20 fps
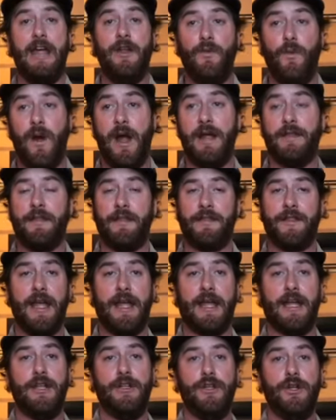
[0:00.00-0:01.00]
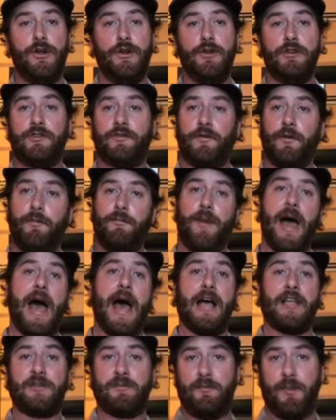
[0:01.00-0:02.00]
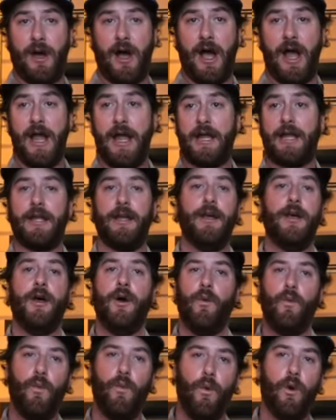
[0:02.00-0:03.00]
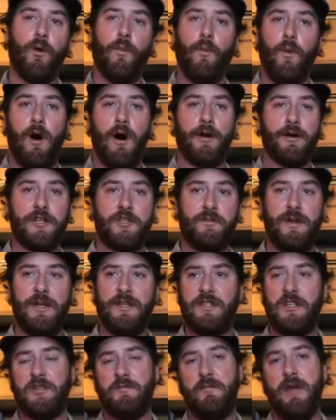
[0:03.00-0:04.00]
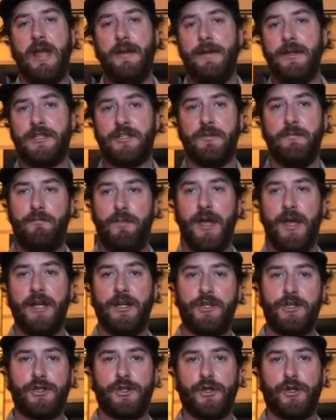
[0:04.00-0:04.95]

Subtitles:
8 weight that they can use for bass, pike, warm water species, maybe some big